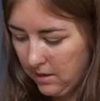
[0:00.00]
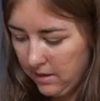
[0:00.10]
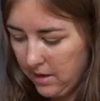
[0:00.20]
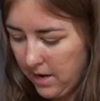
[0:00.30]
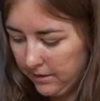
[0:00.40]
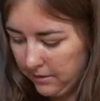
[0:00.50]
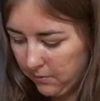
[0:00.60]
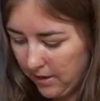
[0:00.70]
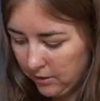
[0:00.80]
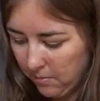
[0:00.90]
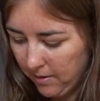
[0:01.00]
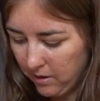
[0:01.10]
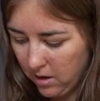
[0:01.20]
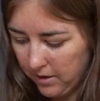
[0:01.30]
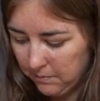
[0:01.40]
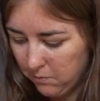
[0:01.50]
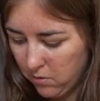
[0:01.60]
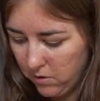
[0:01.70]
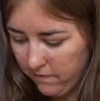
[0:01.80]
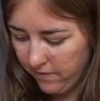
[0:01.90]
The next white top I got is
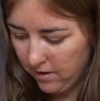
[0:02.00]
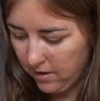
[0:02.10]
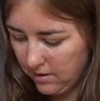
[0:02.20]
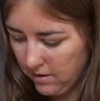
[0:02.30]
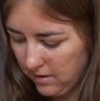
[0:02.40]
more of a